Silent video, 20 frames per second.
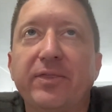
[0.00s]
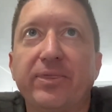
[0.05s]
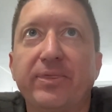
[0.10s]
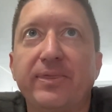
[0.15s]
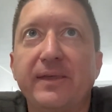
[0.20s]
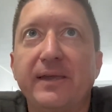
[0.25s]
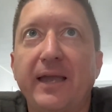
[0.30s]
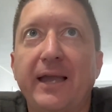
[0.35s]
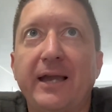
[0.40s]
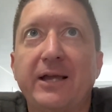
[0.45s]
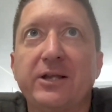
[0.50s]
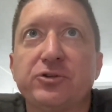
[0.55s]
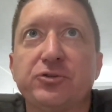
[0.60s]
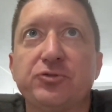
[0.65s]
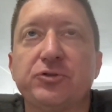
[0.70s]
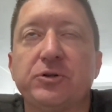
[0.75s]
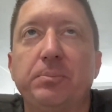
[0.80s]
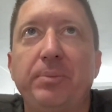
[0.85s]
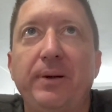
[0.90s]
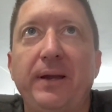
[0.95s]
the answer
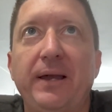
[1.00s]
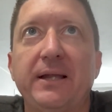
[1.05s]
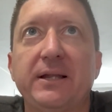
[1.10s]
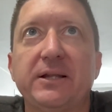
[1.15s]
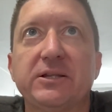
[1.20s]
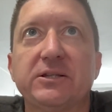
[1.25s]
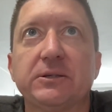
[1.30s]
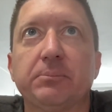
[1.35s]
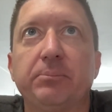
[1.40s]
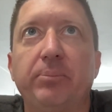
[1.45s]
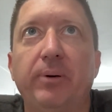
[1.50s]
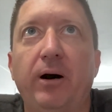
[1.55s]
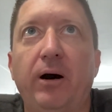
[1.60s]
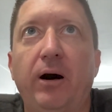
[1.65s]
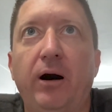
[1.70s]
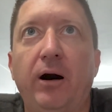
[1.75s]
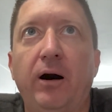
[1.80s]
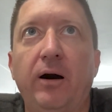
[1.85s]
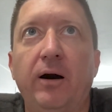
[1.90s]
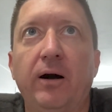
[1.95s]
depends
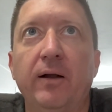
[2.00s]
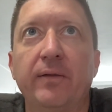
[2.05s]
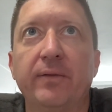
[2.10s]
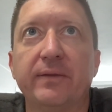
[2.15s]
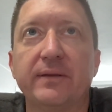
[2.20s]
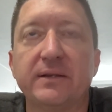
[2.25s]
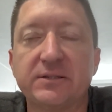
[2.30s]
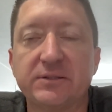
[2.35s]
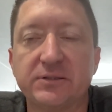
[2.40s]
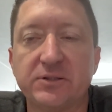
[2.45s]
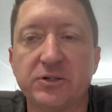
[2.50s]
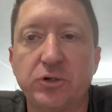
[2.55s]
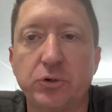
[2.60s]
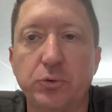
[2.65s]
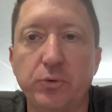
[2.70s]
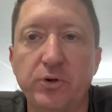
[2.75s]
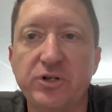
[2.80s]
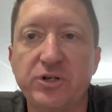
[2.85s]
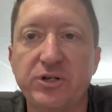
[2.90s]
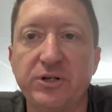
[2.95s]
upon the
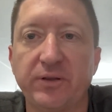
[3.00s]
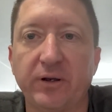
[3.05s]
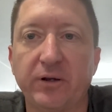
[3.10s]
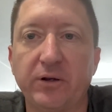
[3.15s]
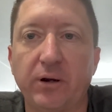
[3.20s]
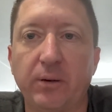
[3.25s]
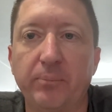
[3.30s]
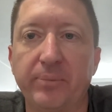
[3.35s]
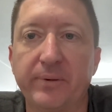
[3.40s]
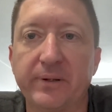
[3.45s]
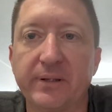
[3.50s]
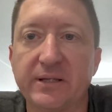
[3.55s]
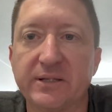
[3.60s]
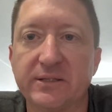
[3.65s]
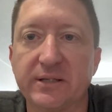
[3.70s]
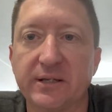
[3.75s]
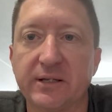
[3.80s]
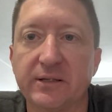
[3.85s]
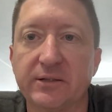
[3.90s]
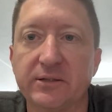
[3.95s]
situation the company
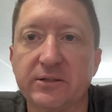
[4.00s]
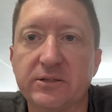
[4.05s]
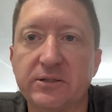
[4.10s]
is in.